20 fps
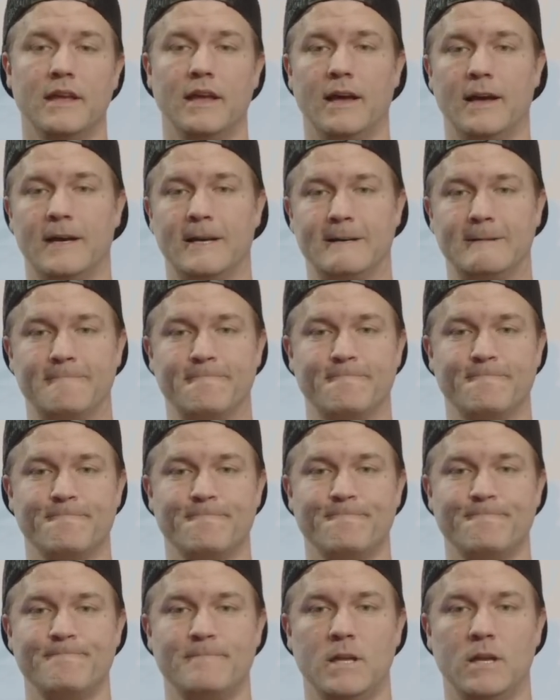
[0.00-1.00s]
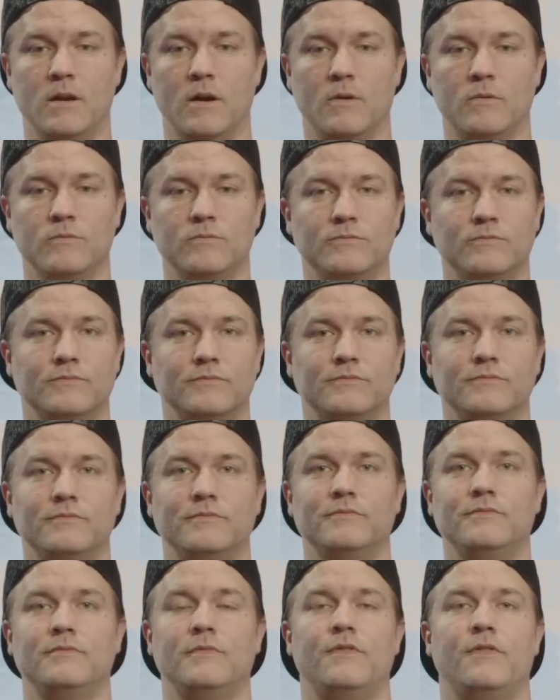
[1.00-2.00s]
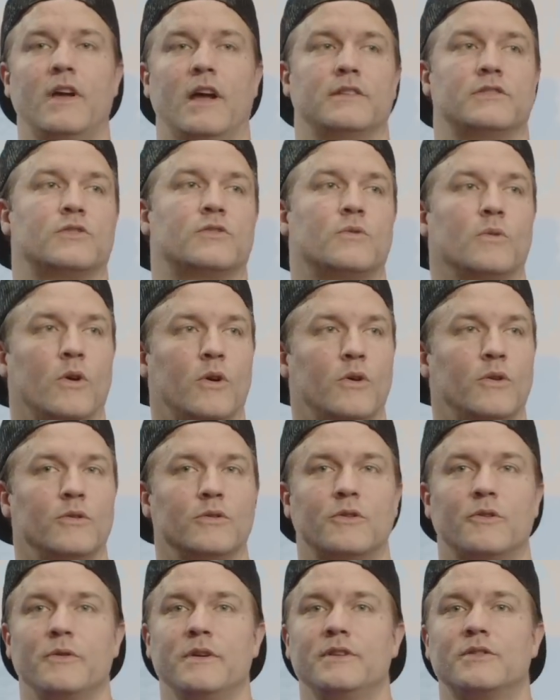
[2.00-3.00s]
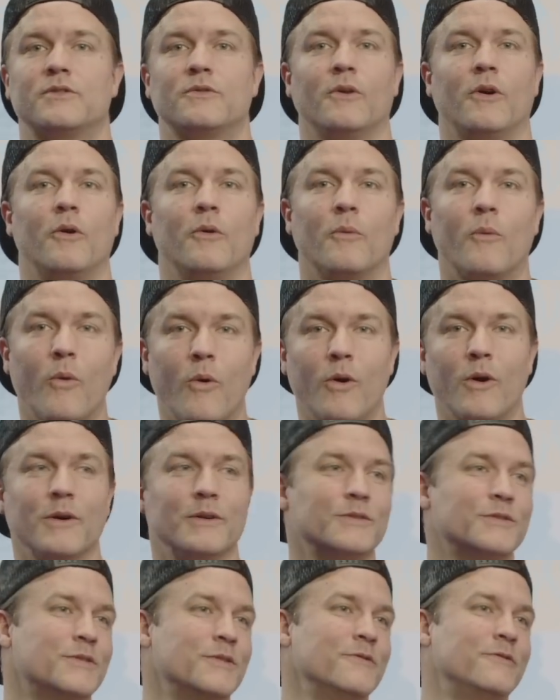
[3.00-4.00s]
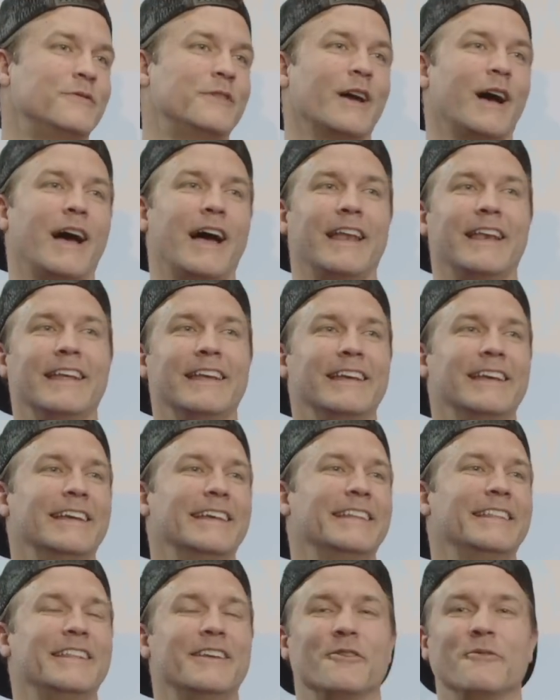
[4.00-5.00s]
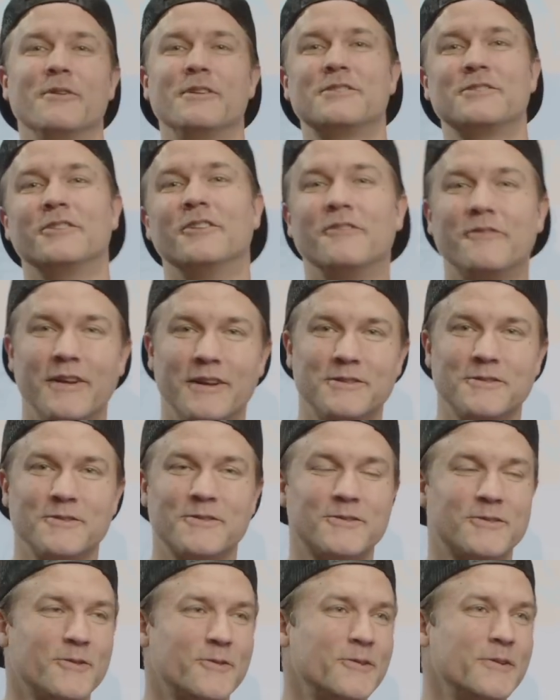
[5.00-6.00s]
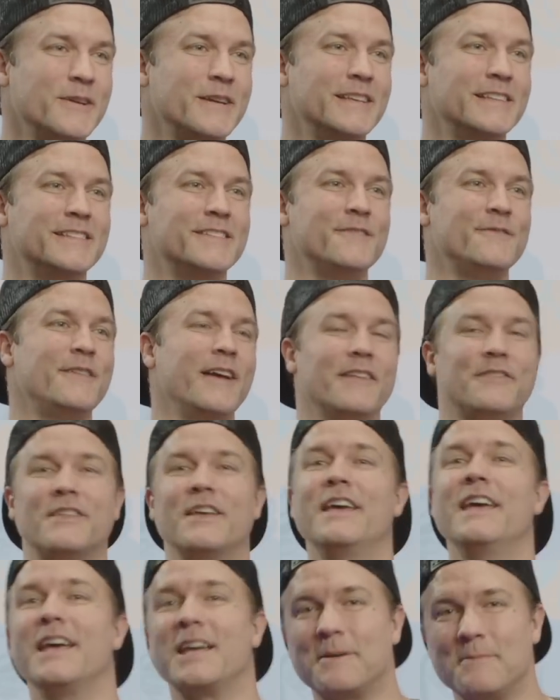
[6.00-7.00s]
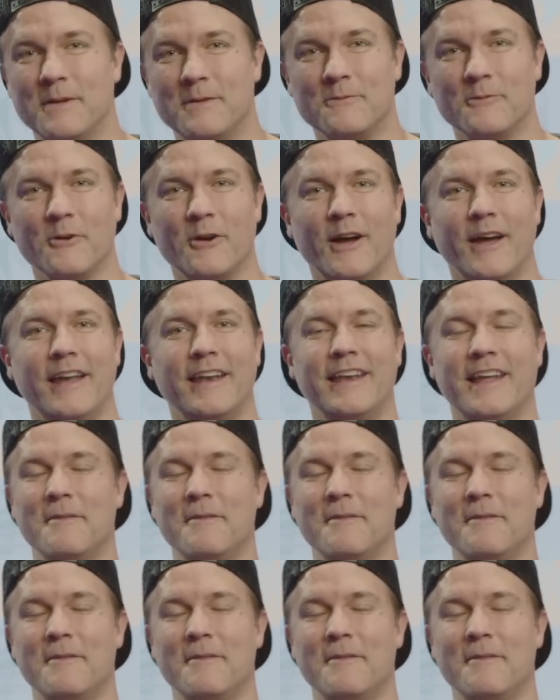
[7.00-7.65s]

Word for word: Um, you know, you've got Skrull, Kree Skrull Wars, you've got the original Avengers stories, you've got the Hickman run.